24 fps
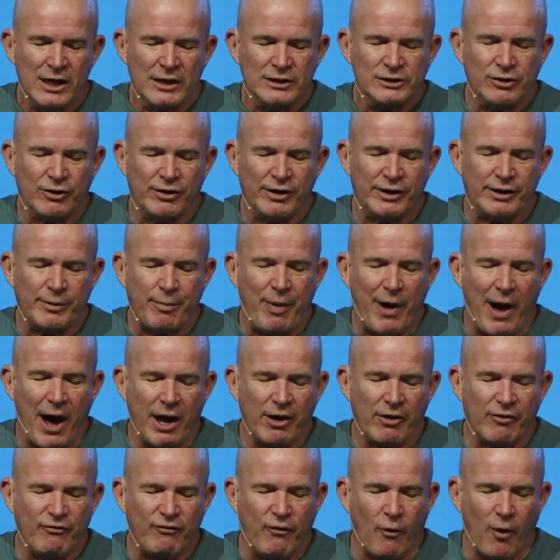so that the
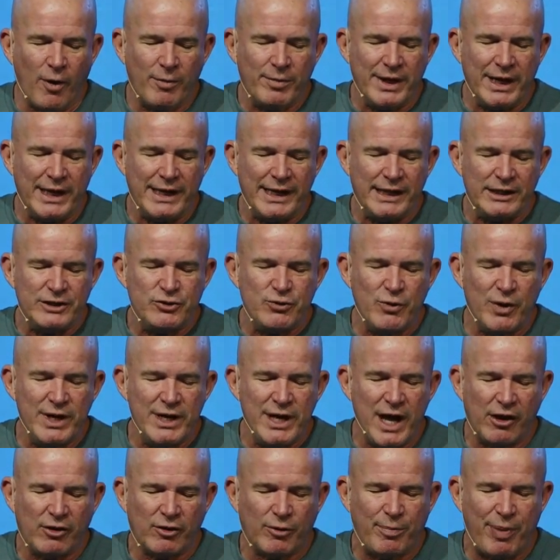potter formed it into
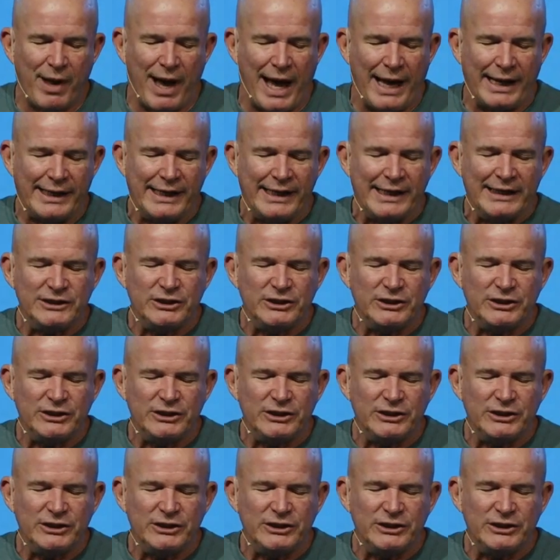another pot,